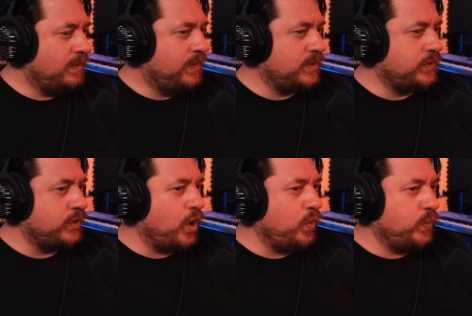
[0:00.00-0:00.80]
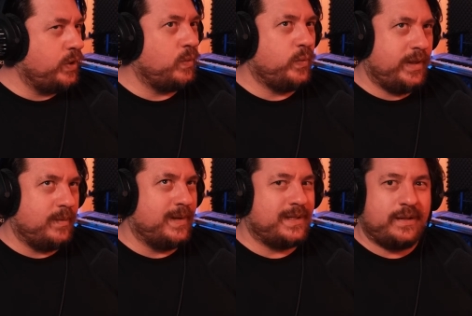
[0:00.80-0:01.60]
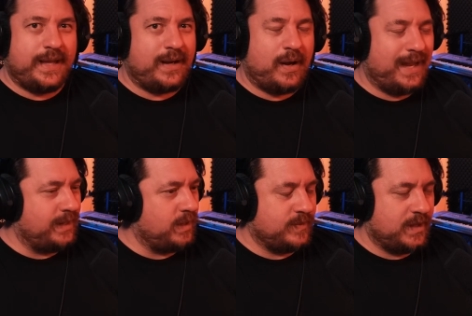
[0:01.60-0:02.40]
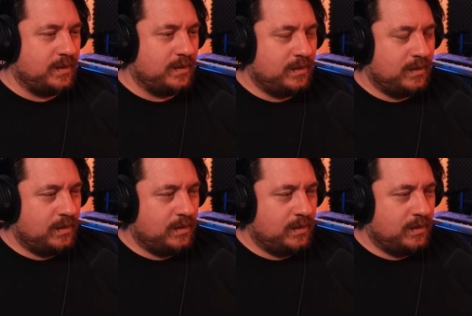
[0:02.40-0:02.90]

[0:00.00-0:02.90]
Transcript: There's no real rhythm until that hi hat comes in.